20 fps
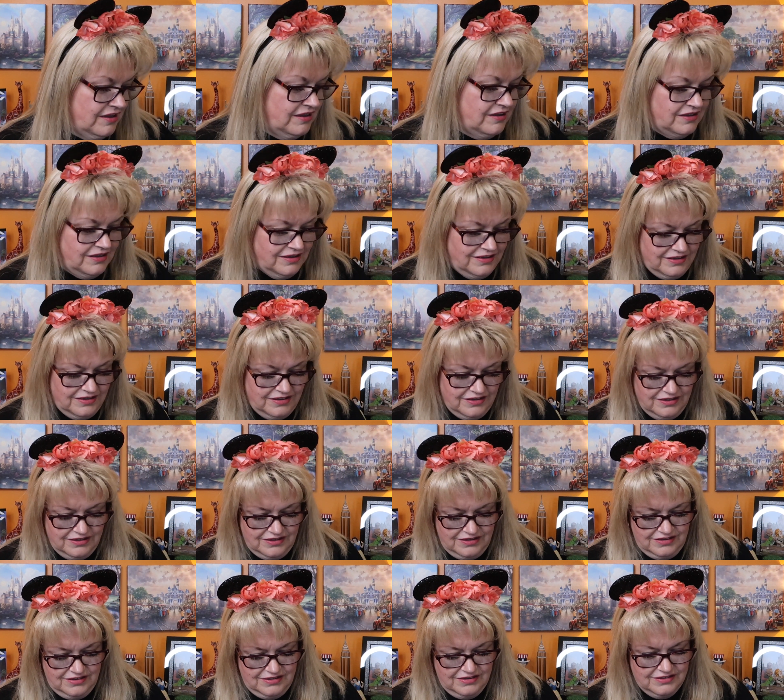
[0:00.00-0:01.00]

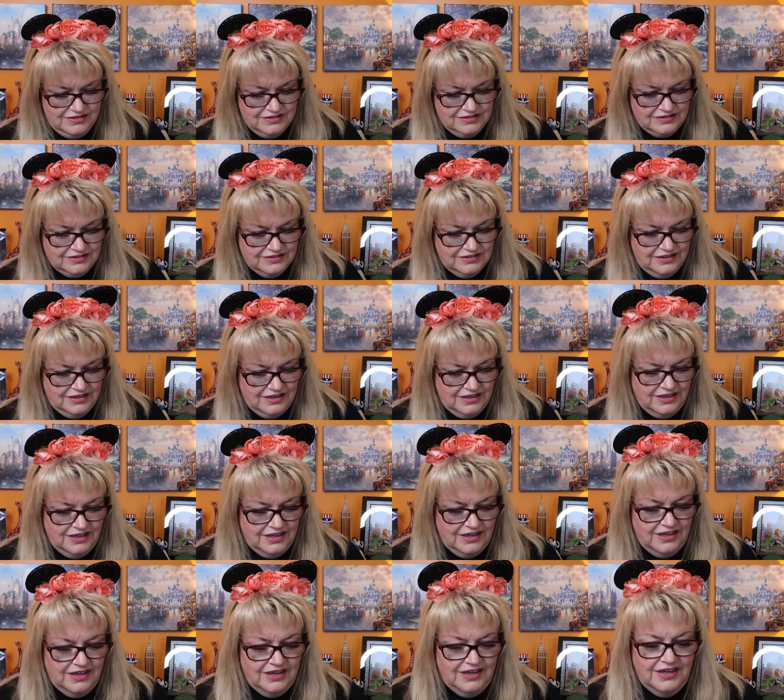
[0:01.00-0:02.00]
uh,
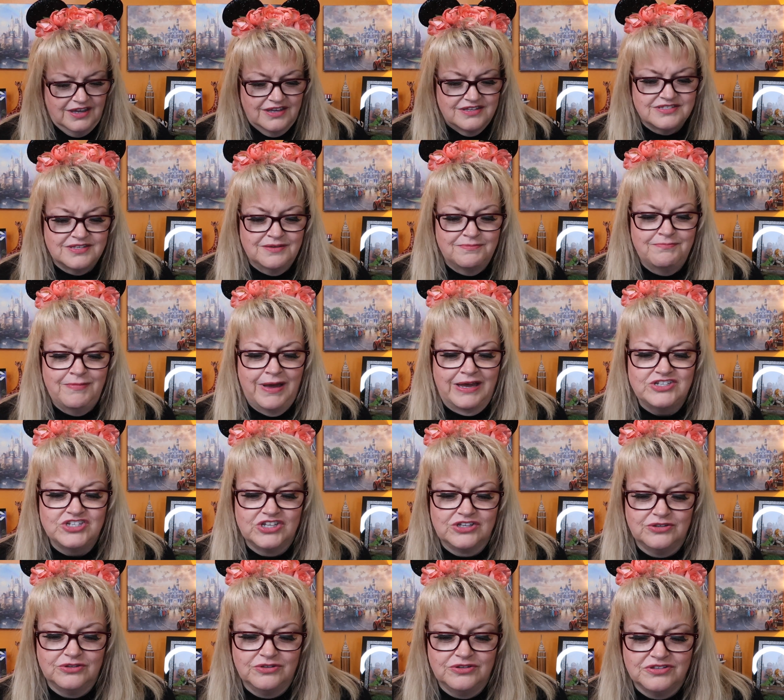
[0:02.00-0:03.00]
some
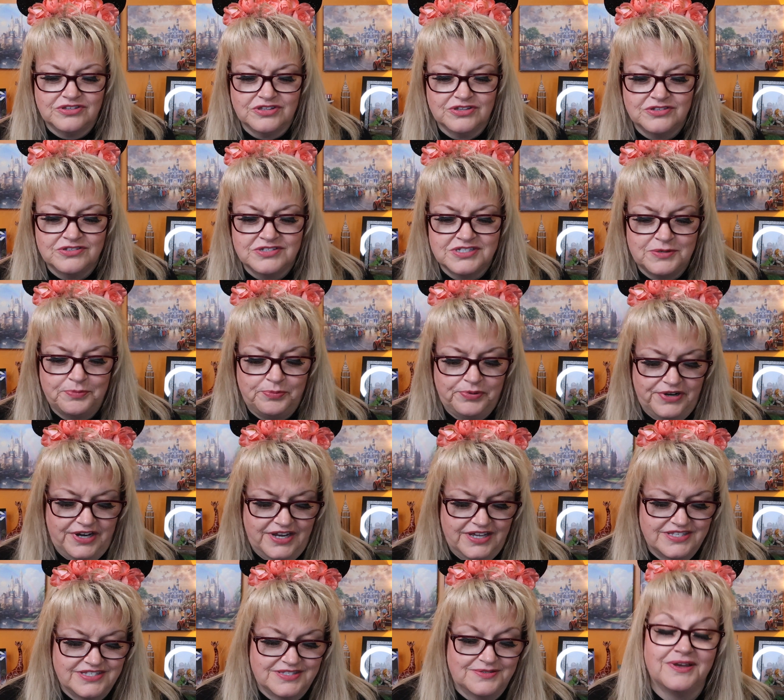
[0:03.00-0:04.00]
magical thunder
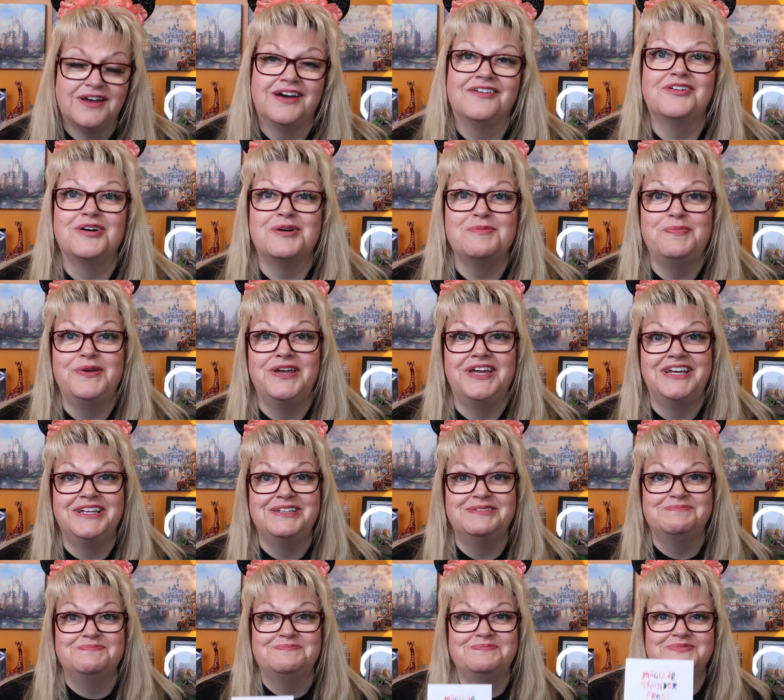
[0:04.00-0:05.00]
press. I've got a pin.